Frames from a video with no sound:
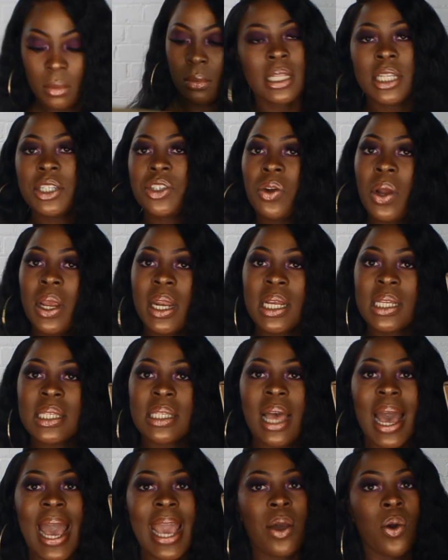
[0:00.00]
The trainers
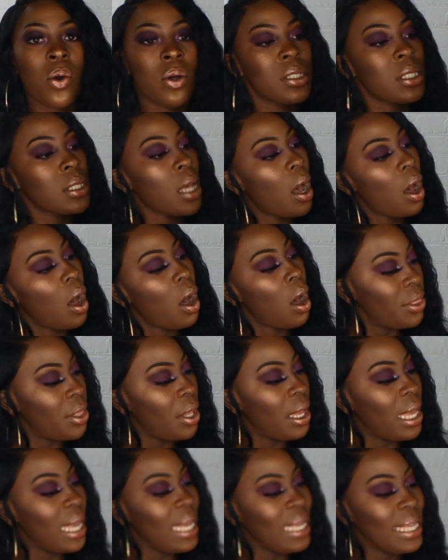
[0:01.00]
I got are
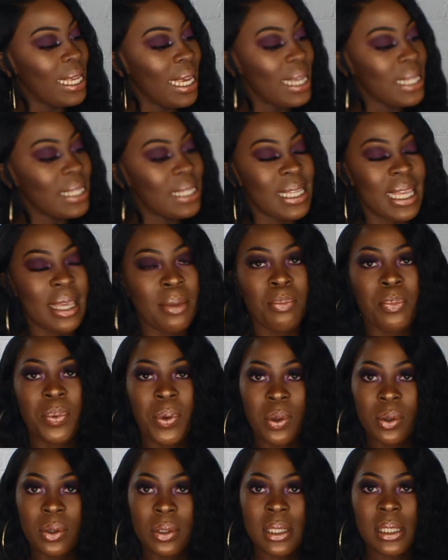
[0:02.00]
the Yeezy
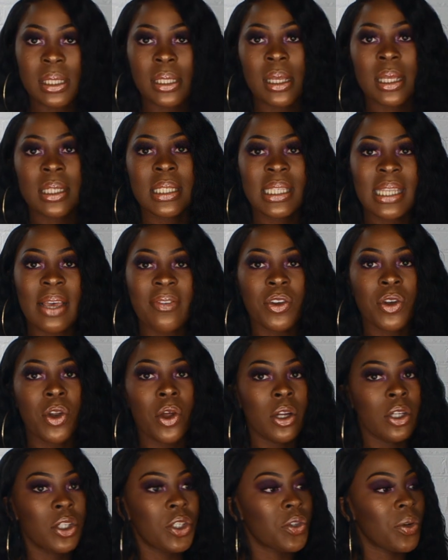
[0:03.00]
Boost
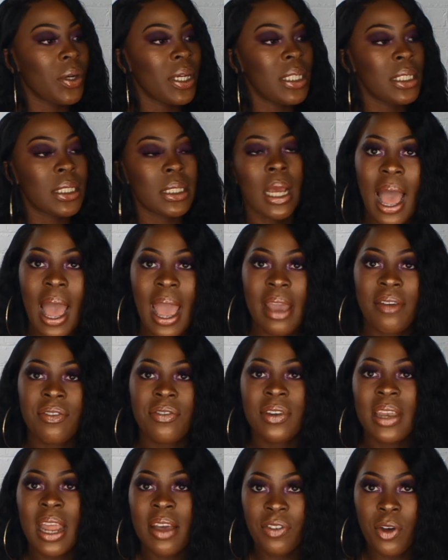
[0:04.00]
700. I've
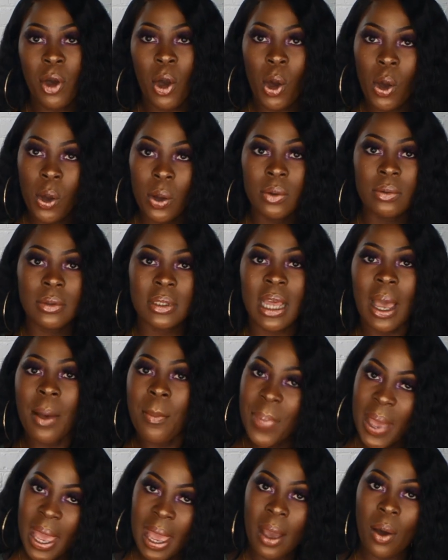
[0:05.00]
never owned a
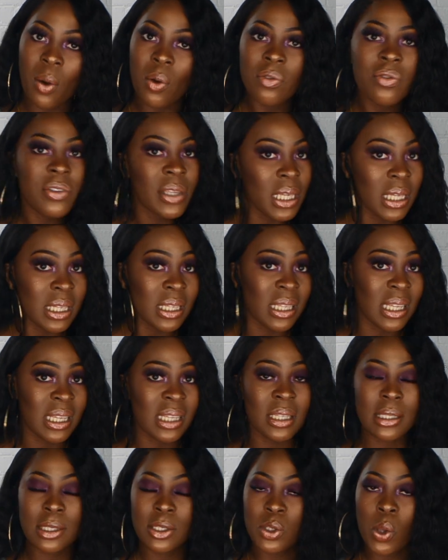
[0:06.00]
pair of
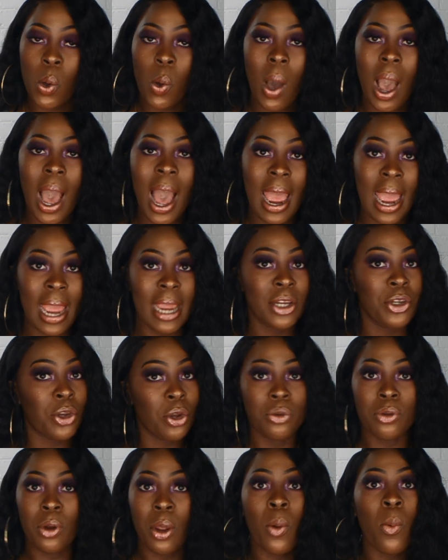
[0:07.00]
Yeezys, so I
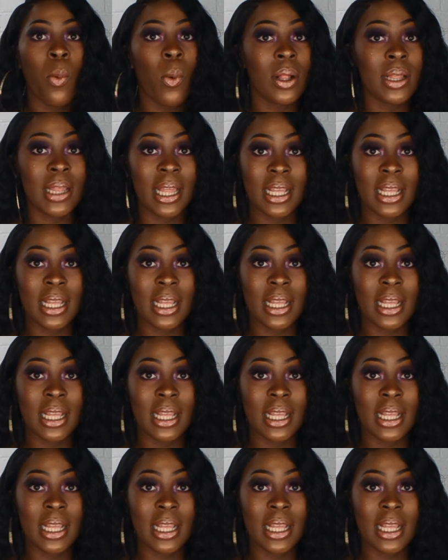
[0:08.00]
don't know what